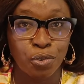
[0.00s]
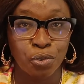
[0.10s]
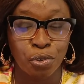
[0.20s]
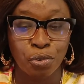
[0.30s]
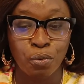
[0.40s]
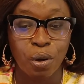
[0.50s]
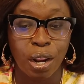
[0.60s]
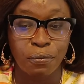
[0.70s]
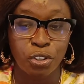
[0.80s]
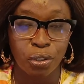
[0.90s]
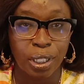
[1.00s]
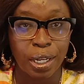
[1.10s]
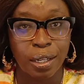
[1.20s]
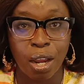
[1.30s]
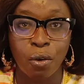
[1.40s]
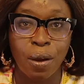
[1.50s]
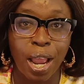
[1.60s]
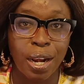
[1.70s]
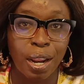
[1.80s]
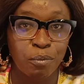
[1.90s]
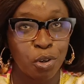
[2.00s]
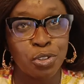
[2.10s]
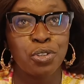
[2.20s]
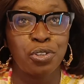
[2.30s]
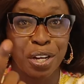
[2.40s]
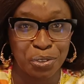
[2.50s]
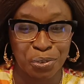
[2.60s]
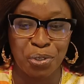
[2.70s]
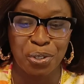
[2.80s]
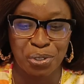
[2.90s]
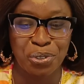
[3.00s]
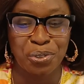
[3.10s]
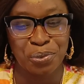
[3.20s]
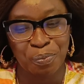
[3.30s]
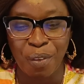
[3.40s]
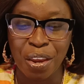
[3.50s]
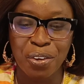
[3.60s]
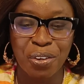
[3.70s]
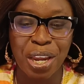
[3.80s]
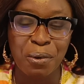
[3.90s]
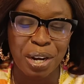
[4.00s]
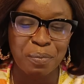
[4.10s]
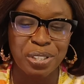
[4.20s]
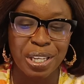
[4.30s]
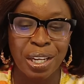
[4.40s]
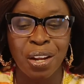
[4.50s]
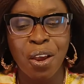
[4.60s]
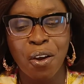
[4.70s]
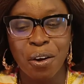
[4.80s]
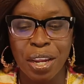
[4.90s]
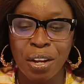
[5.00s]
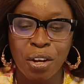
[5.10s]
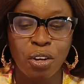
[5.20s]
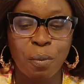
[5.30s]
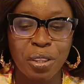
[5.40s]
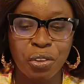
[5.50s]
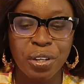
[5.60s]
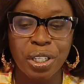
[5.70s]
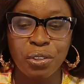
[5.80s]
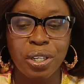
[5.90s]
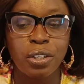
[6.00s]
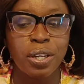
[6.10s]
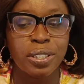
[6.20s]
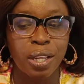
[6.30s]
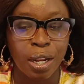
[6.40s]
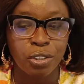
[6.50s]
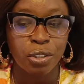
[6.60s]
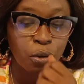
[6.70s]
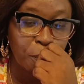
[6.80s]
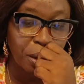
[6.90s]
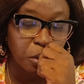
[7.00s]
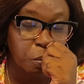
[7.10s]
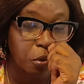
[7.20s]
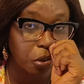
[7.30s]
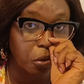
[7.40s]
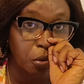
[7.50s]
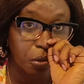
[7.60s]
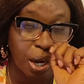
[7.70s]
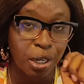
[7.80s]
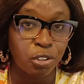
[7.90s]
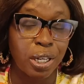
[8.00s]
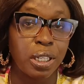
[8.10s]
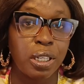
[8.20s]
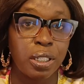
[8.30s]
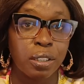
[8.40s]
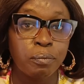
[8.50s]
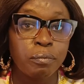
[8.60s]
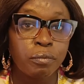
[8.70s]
to you what I've jotted down and I'm also trying to talk to you. You get what I'm saying? Okay, number three, you need your international passport. You actually need